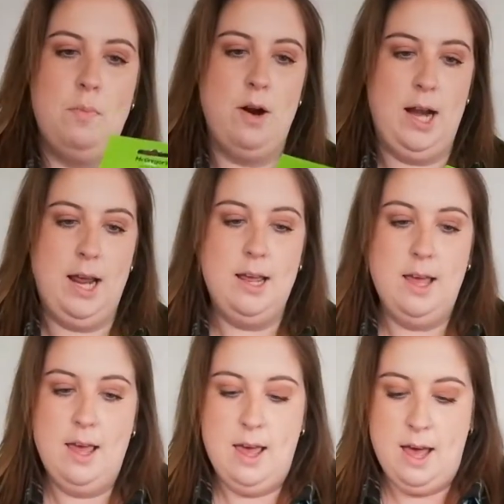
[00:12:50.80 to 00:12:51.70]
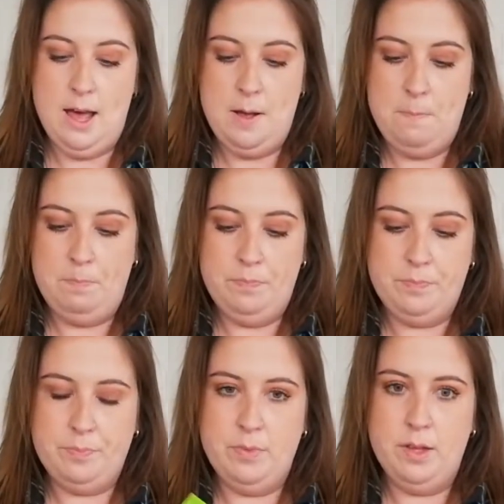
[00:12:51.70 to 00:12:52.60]
pretty.
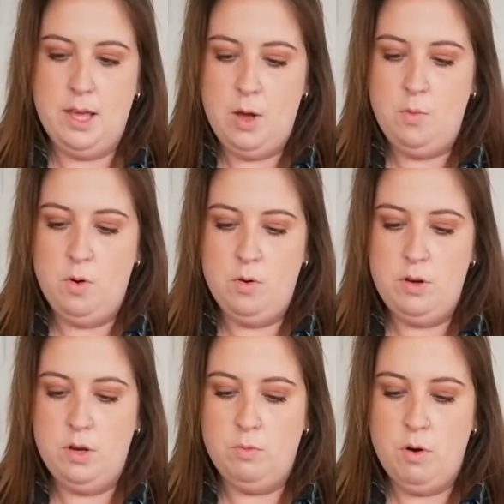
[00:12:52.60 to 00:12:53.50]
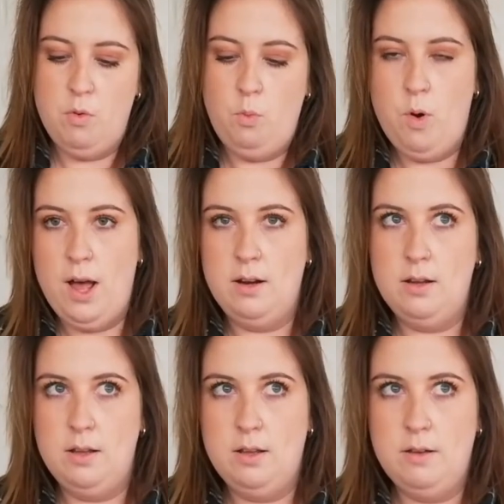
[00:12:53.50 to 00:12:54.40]
It will only grow
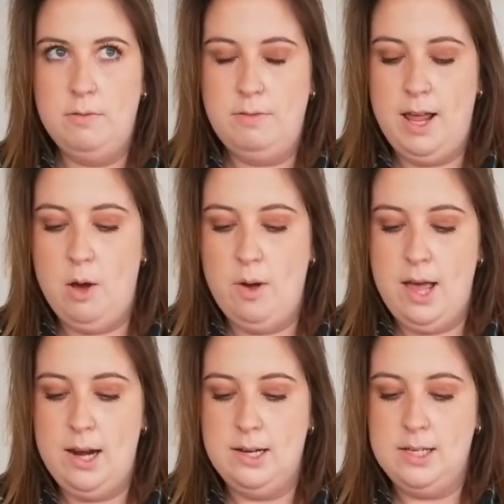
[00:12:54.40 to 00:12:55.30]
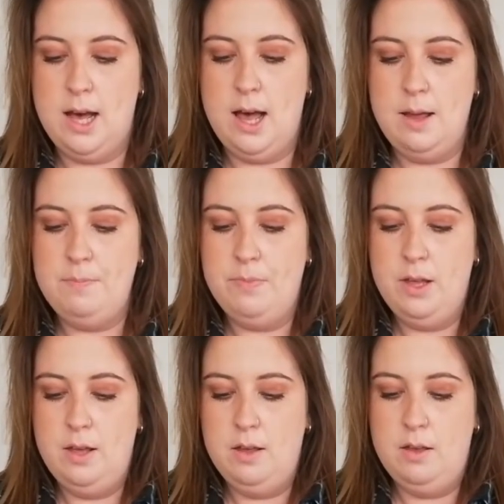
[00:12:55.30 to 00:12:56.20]
one flower at a time,
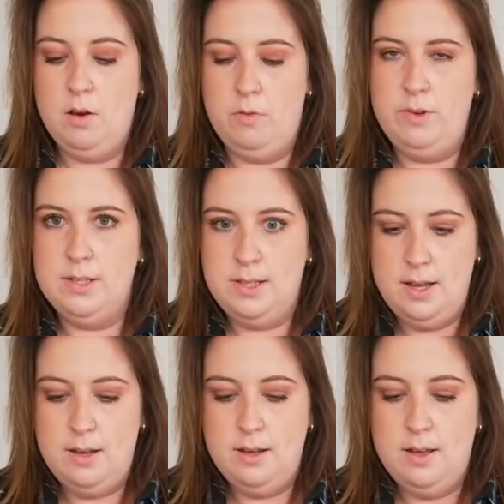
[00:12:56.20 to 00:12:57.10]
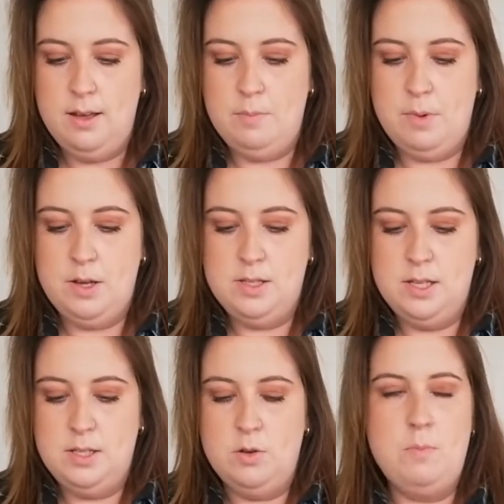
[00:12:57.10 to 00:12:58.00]
obviously, because
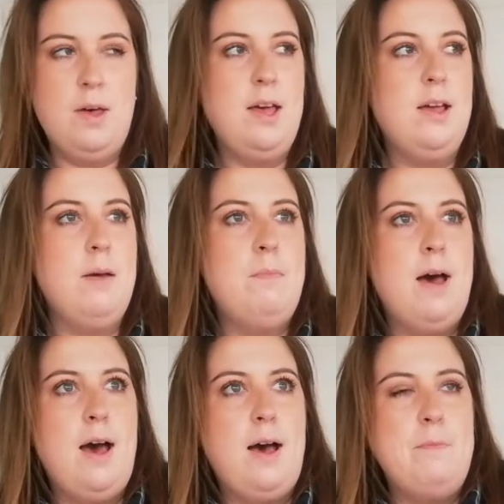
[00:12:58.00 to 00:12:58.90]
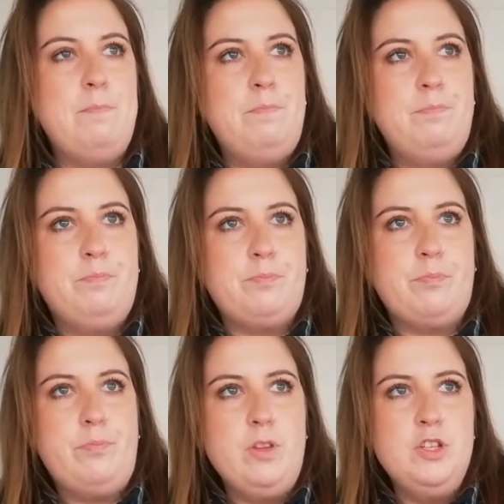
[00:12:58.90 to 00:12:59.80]
they're so big. But
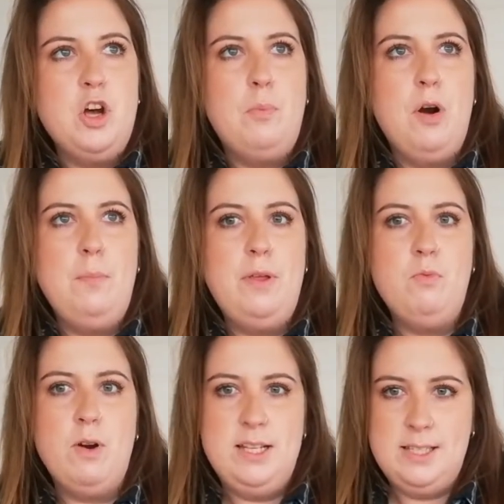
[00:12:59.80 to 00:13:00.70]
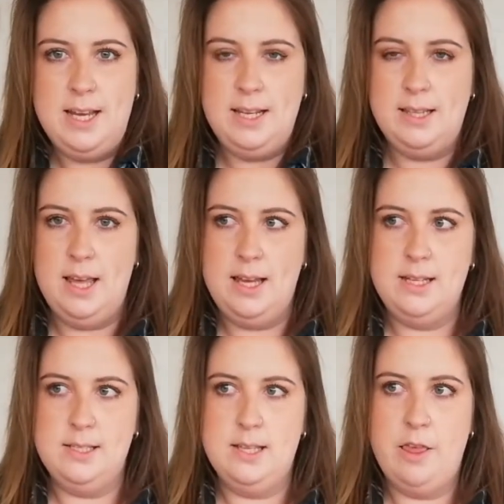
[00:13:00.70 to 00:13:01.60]
so I'll probably reseed
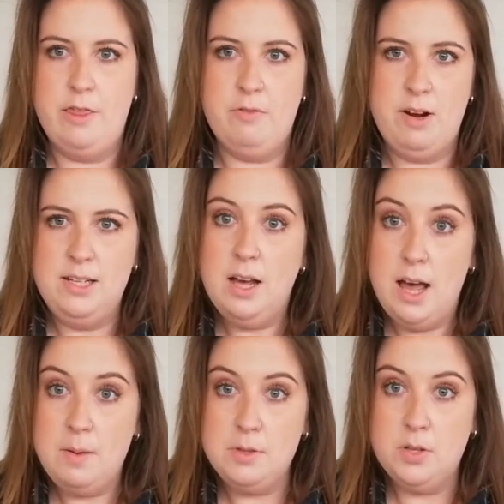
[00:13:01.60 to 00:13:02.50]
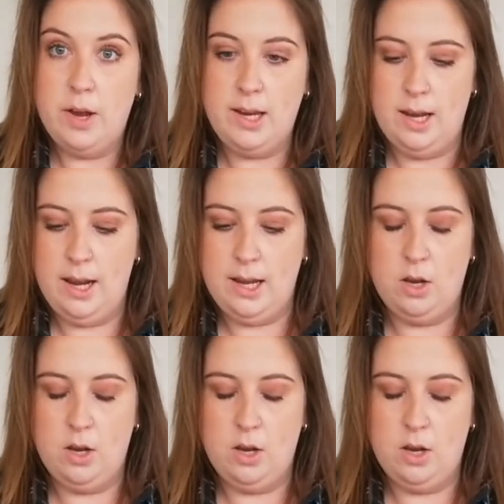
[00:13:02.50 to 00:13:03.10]
these 3 times so I get like a